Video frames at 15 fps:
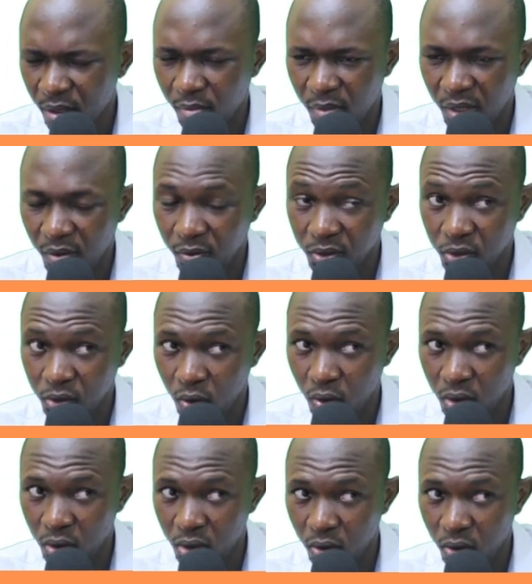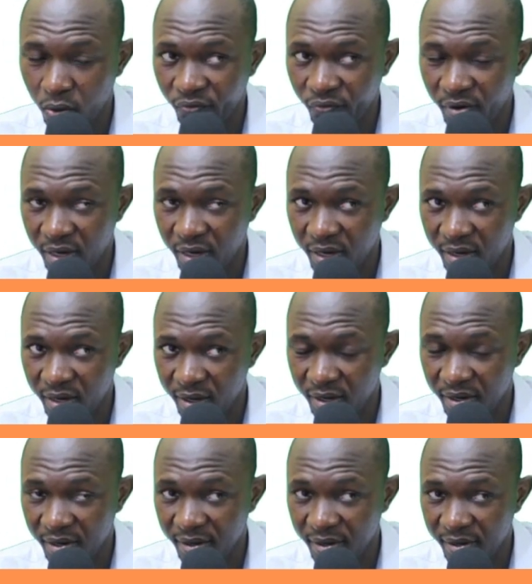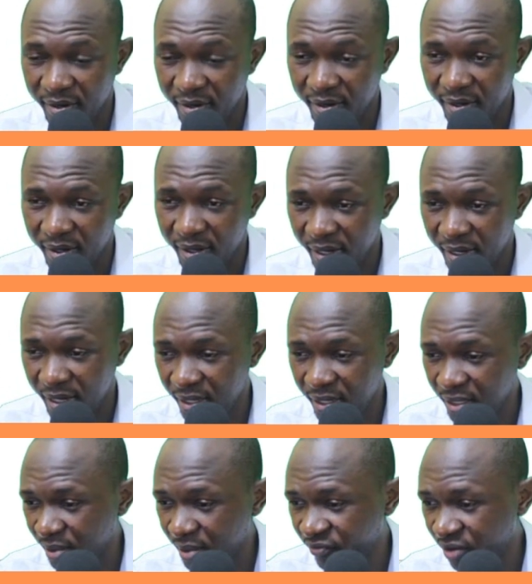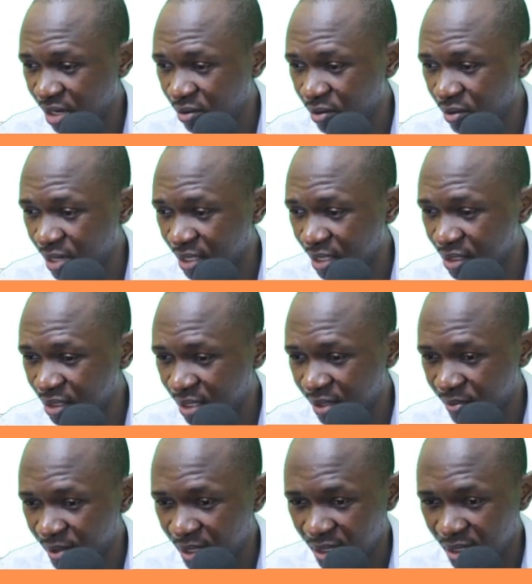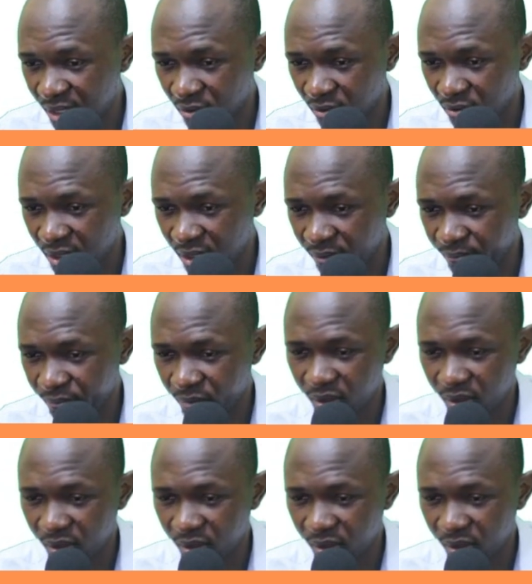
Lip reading: But we sold off an item valued at 7,000.